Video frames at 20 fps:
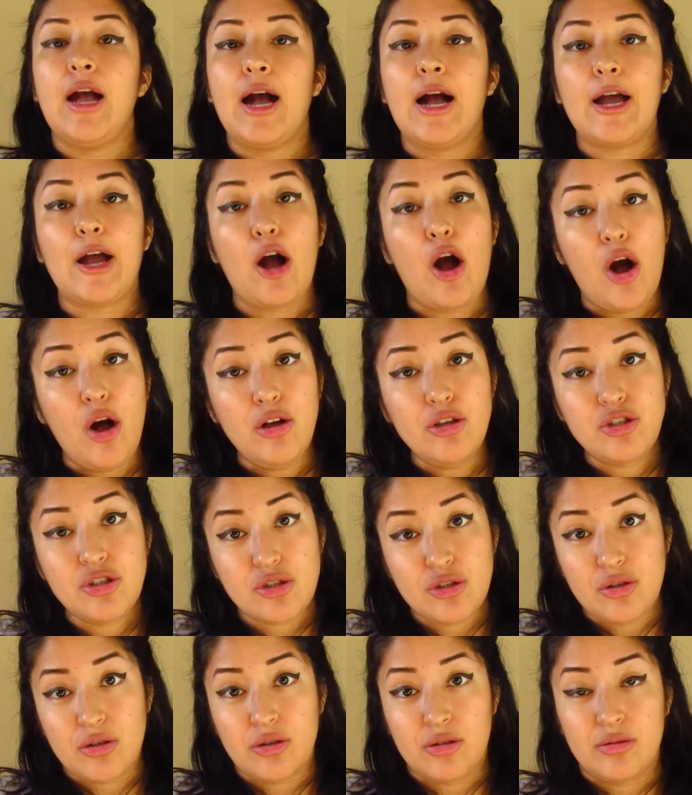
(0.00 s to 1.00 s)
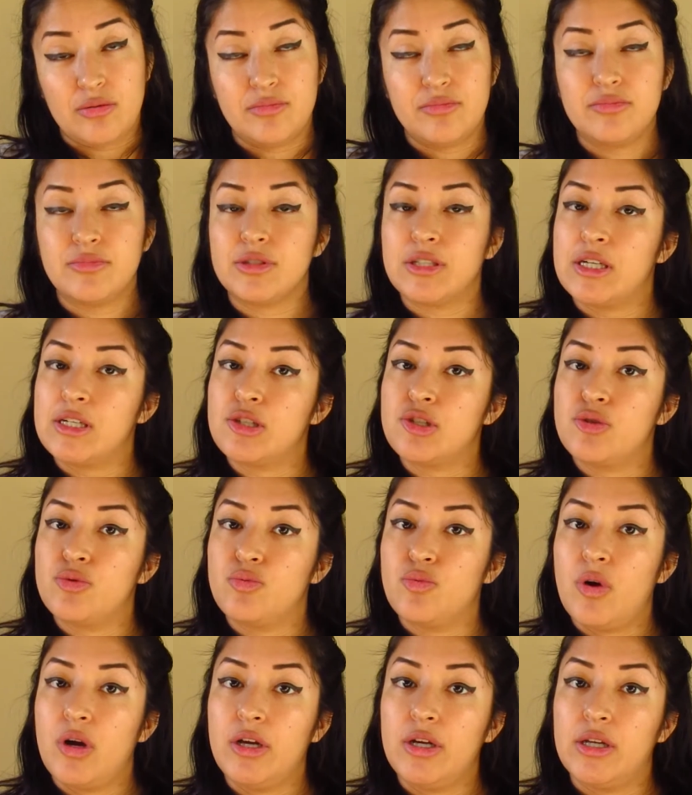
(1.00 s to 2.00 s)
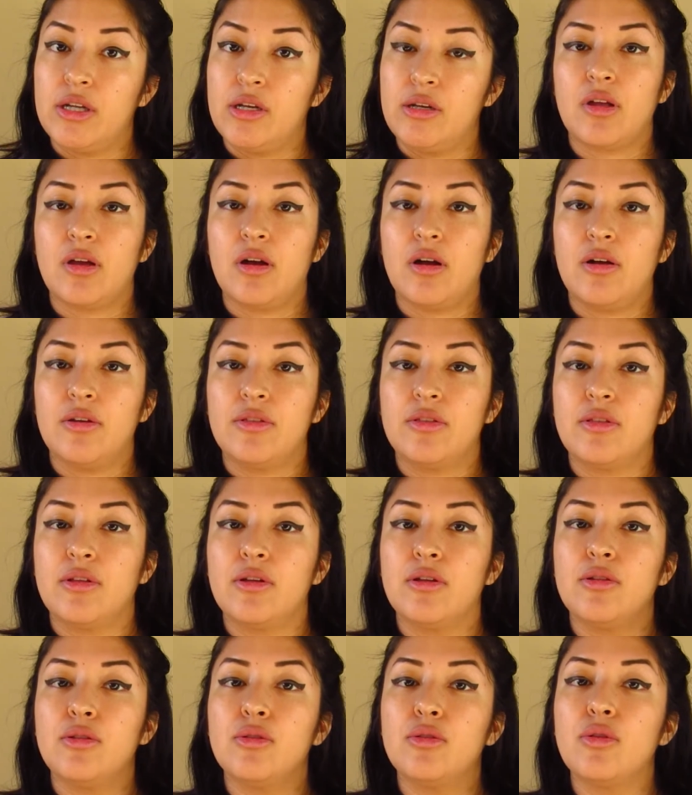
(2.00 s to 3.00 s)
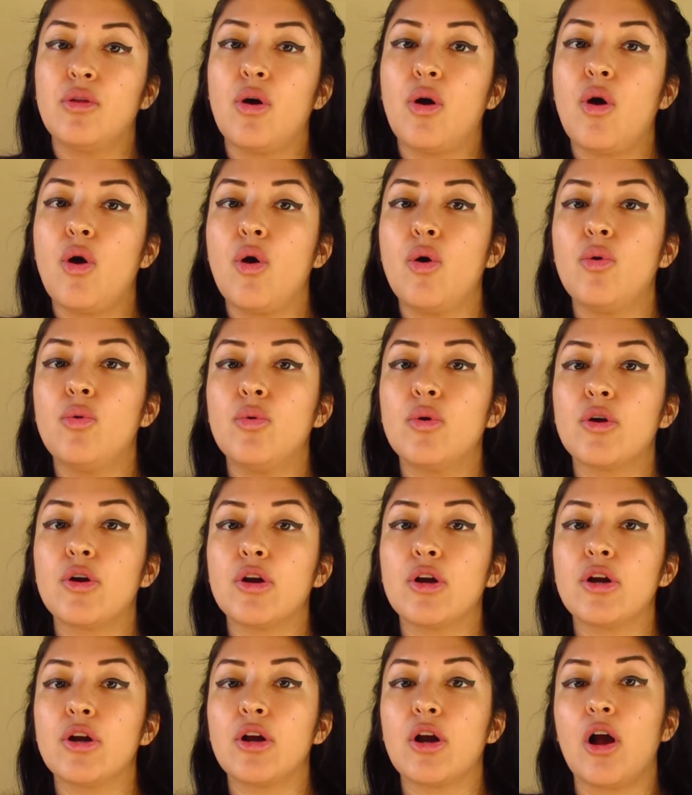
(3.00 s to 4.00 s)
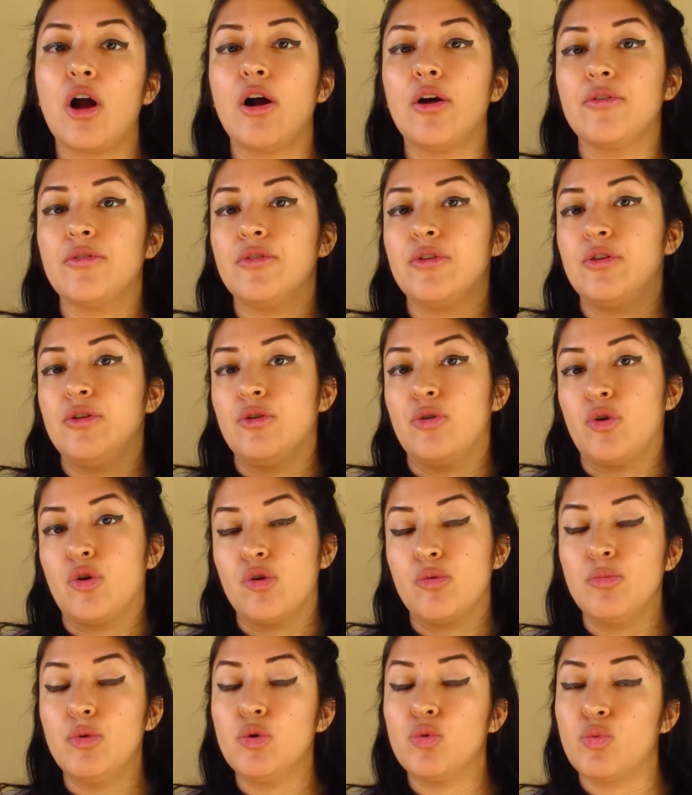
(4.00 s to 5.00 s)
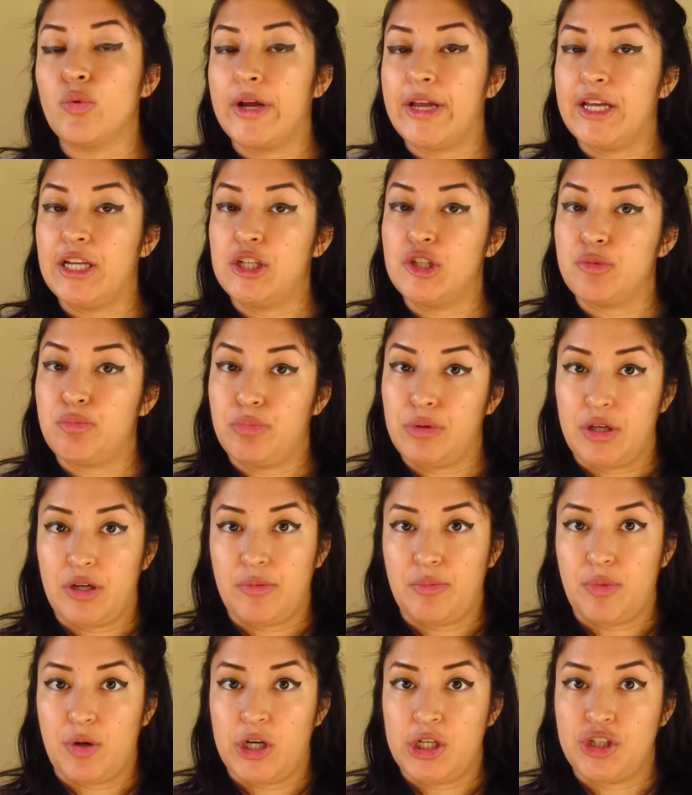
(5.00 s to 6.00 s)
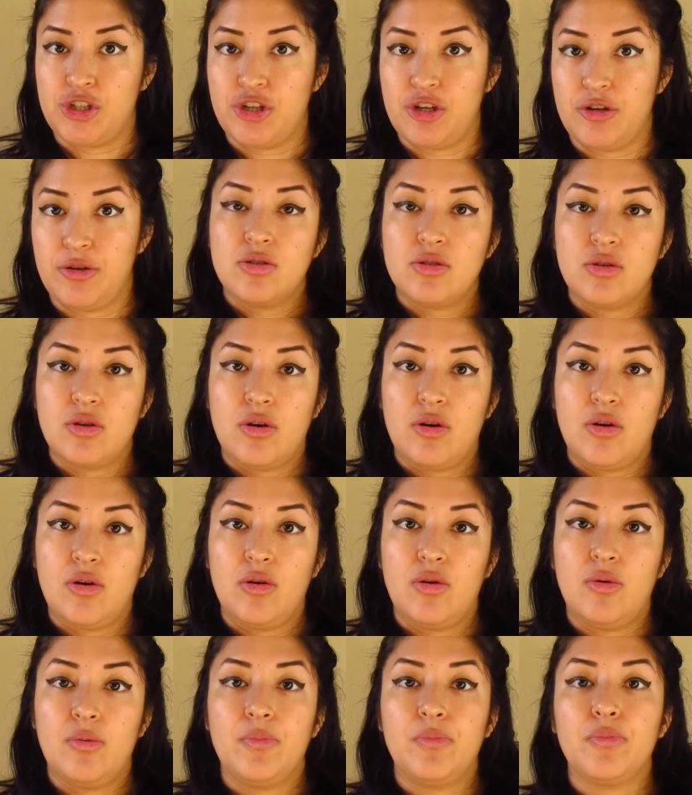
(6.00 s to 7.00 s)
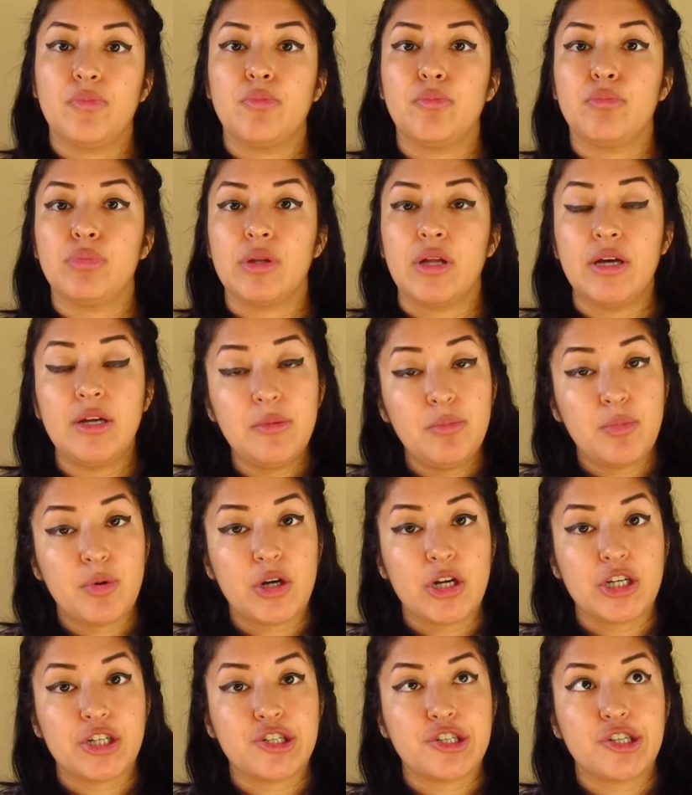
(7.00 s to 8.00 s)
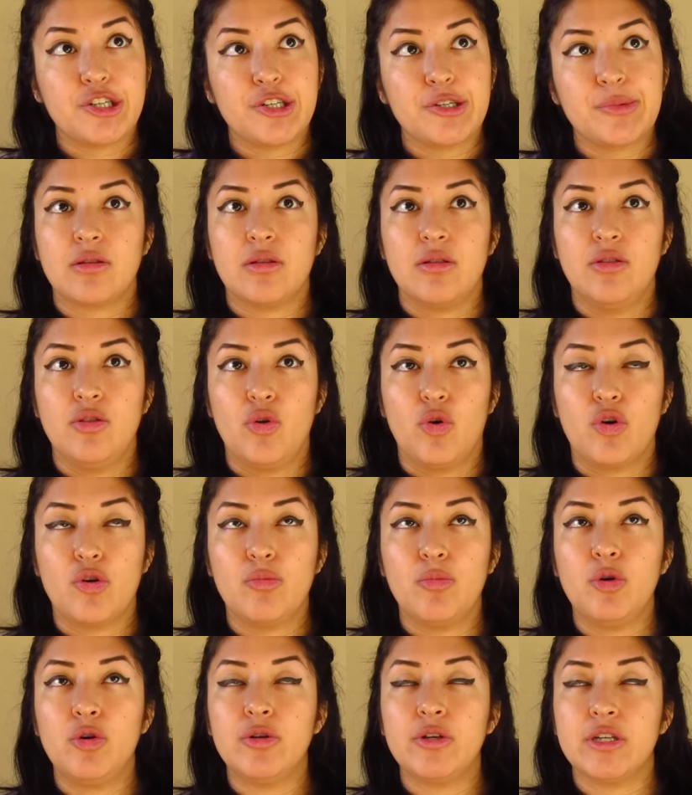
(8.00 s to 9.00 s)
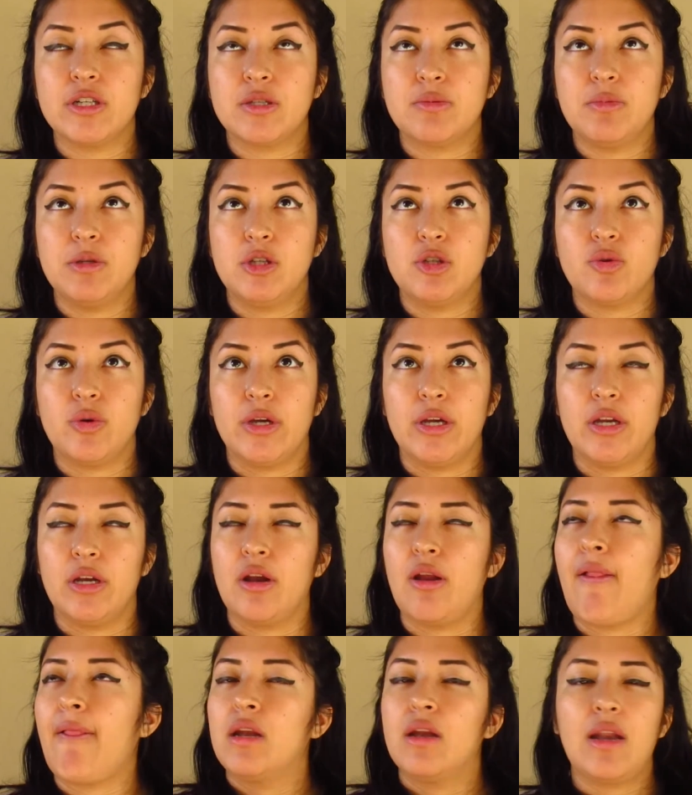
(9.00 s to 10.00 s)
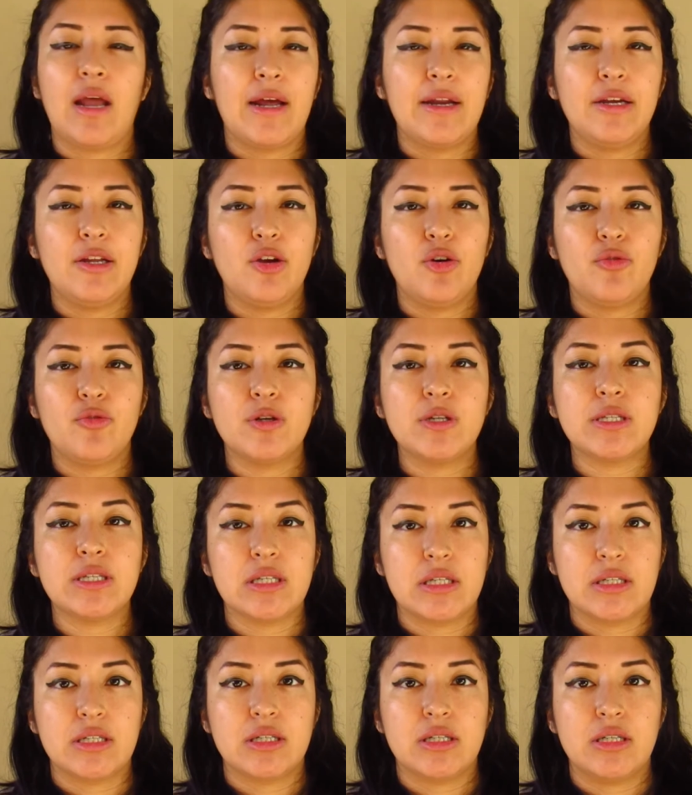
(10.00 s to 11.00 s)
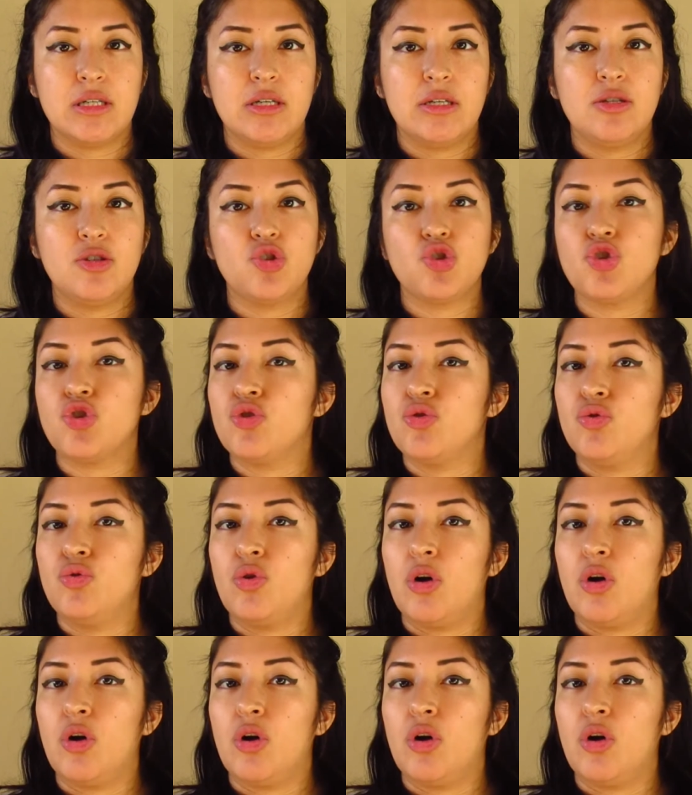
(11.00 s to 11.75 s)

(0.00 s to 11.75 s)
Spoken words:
I also tend to run on the lower of the normal range blood pressure. So blood pressure normal is between 90/60 to